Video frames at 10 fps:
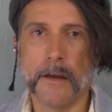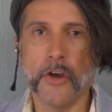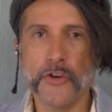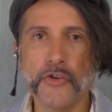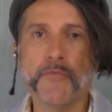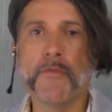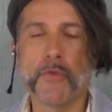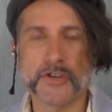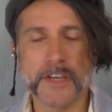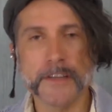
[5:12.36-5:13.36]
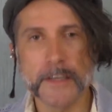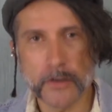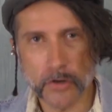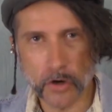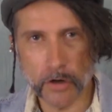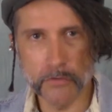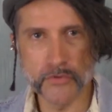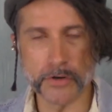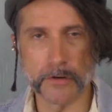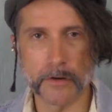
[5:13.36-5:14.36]
You've been watching the
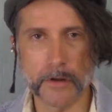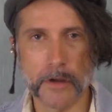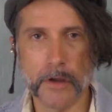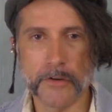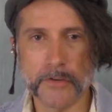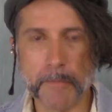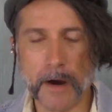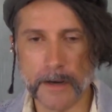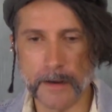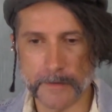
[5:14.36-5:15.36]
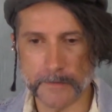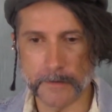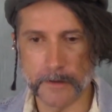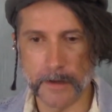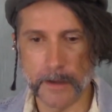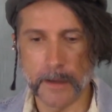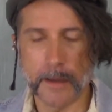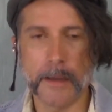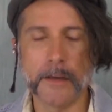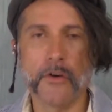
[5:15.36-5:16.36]
conclusion to my lesson
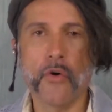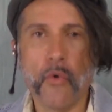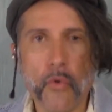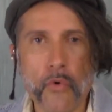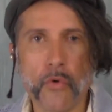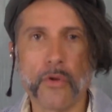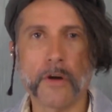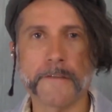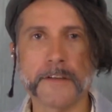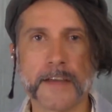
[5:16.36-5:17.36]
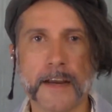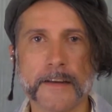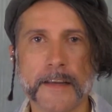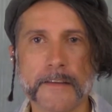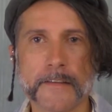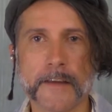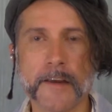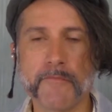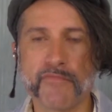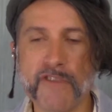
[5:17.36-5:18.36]
in all of the techniques
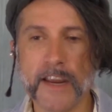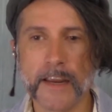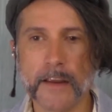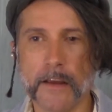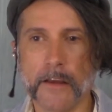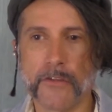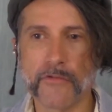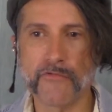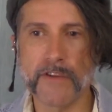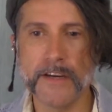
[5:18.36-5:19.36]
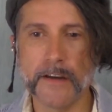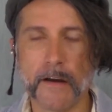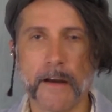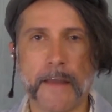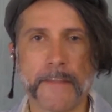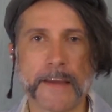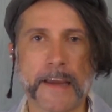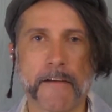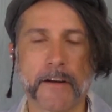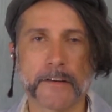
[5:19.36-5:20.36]
in bringing the reader and the
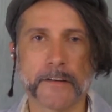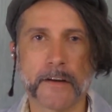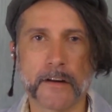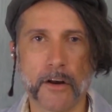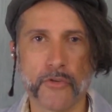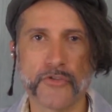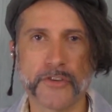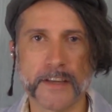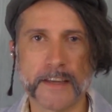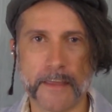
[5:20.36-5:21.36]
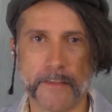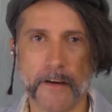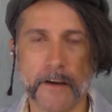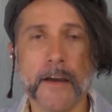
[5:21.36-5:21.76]
character closer together.